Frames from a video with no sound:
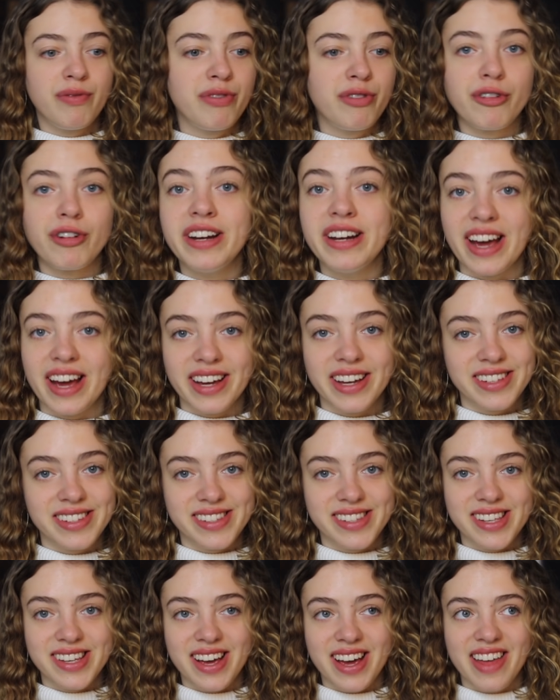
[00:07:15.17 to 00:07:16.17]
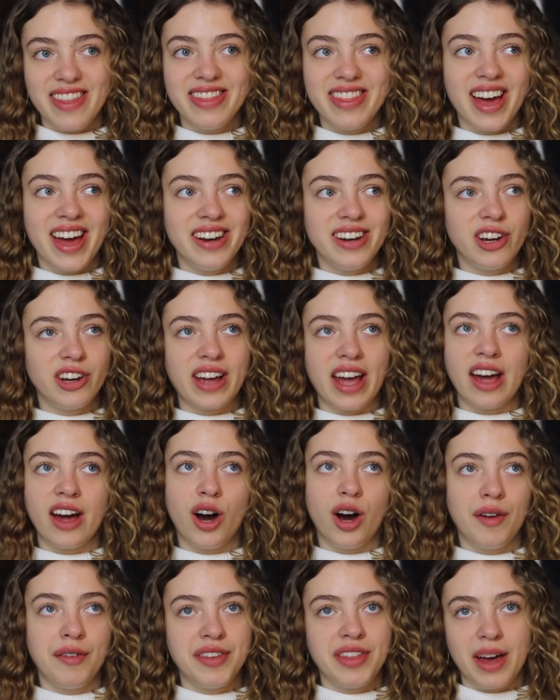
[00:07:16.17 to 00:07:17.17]
3 days, and then okay,
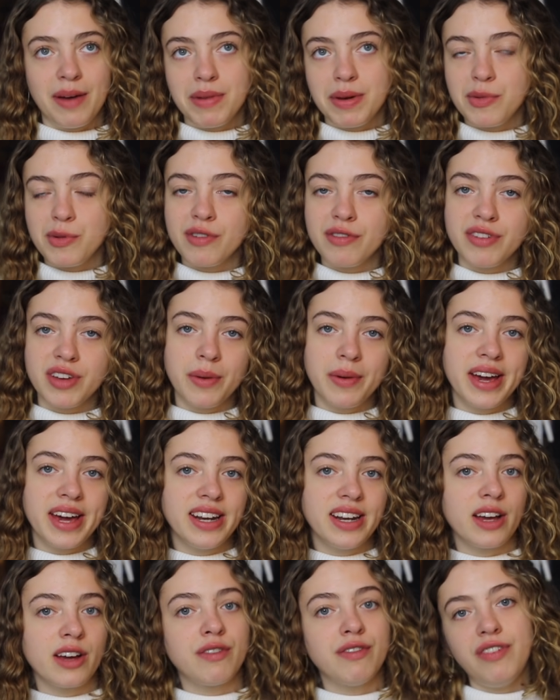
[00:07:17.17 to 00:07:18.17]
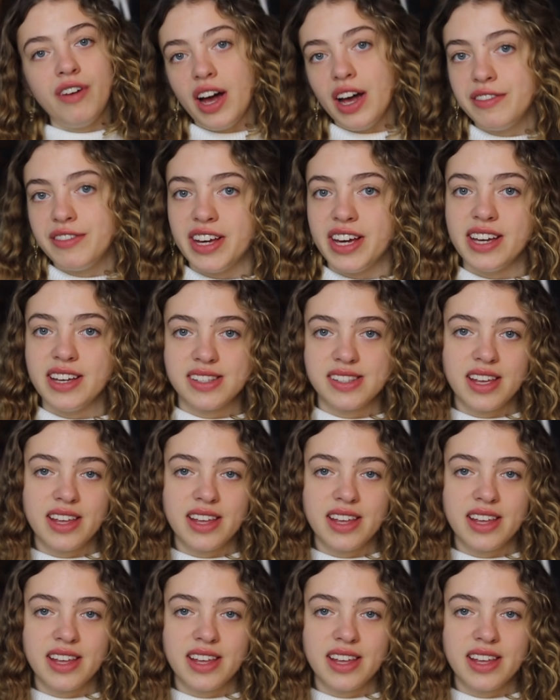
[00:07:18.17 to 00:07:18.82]
after that maybe review it in like 5 days,